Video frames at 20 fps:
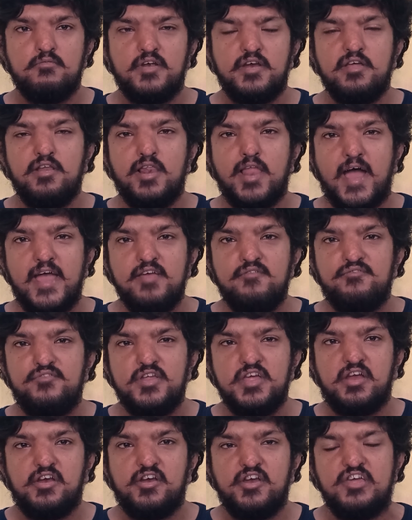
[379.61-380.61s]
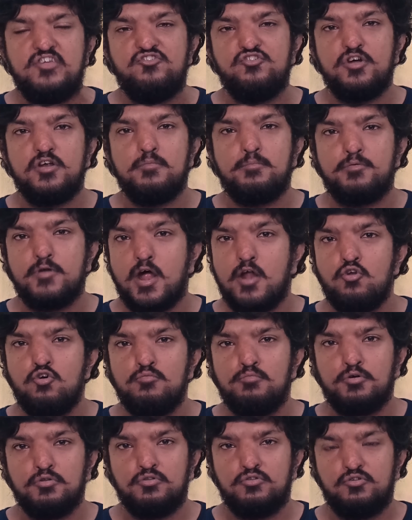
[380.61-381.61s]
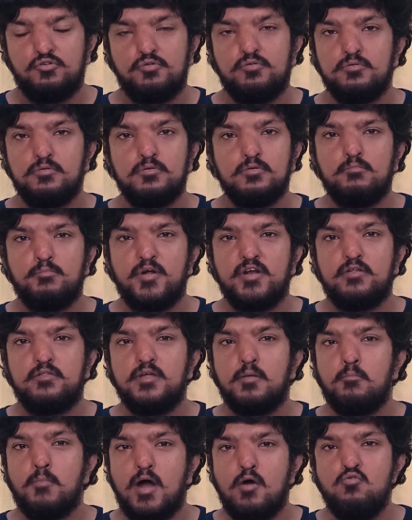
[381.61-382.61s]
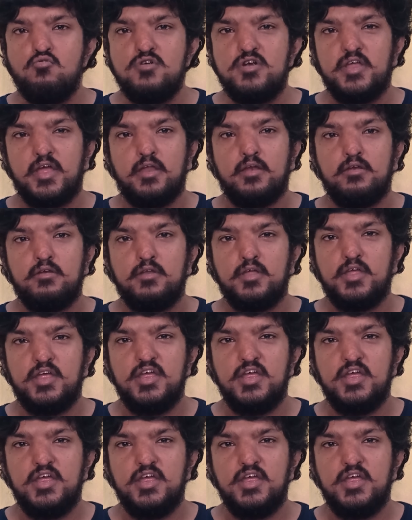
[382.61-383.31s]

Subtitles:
very lively creature, pranobandho. But the mountain